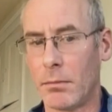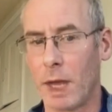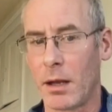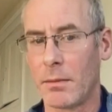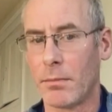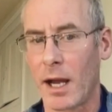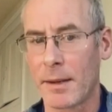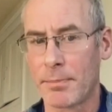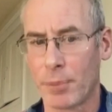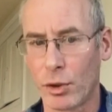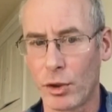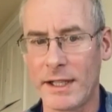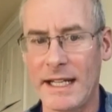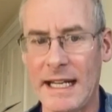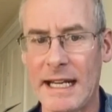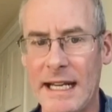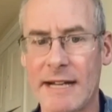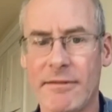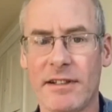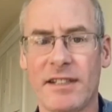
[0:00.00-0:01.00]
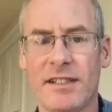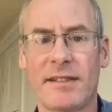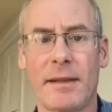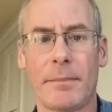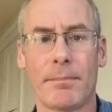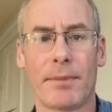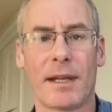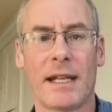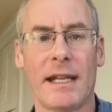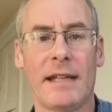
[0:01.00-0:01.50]
My point here is
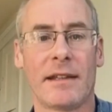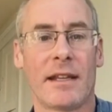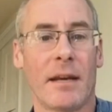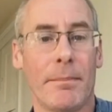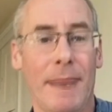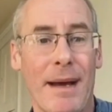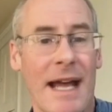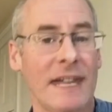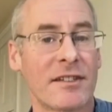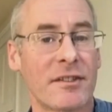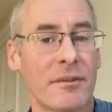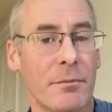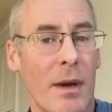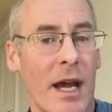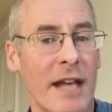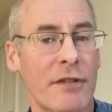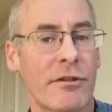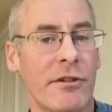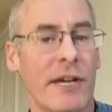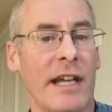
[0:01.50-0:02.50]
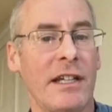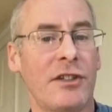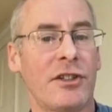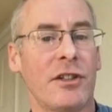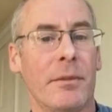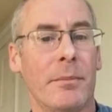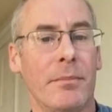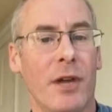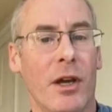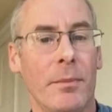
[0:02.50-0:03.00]
simply that patterns of
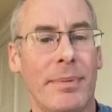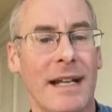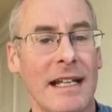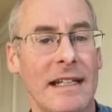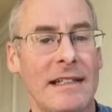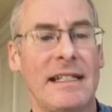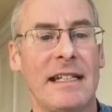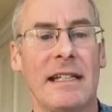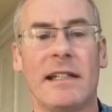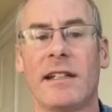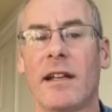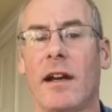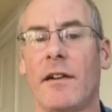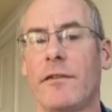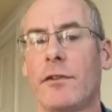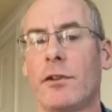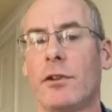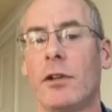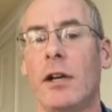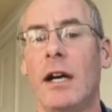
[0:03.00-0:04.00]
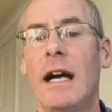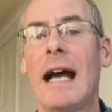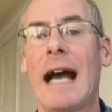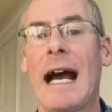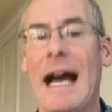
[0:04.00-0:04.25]
migration and mobility in Darfur